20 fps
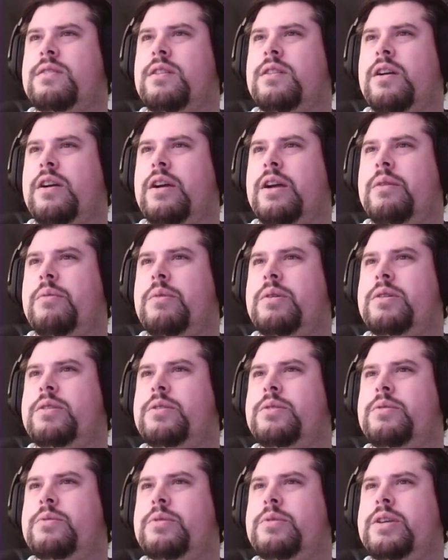Alright, 1,
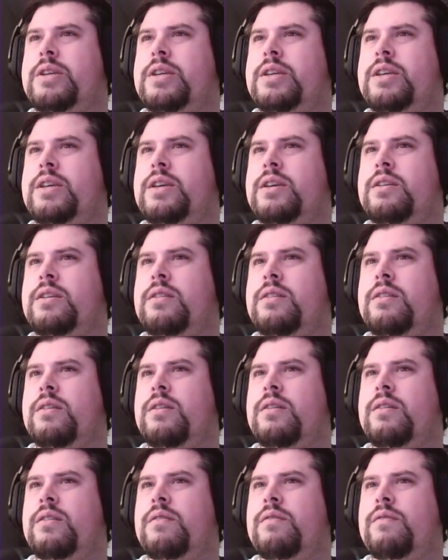2, 3,
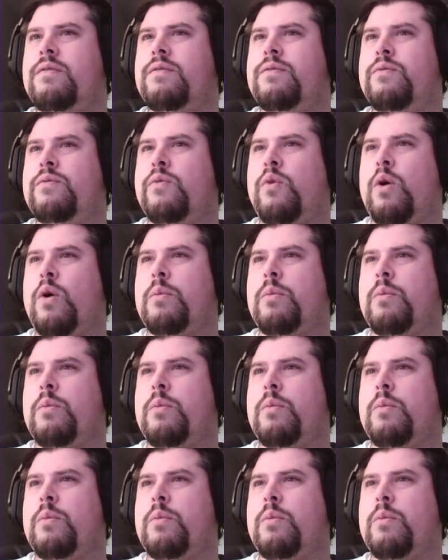4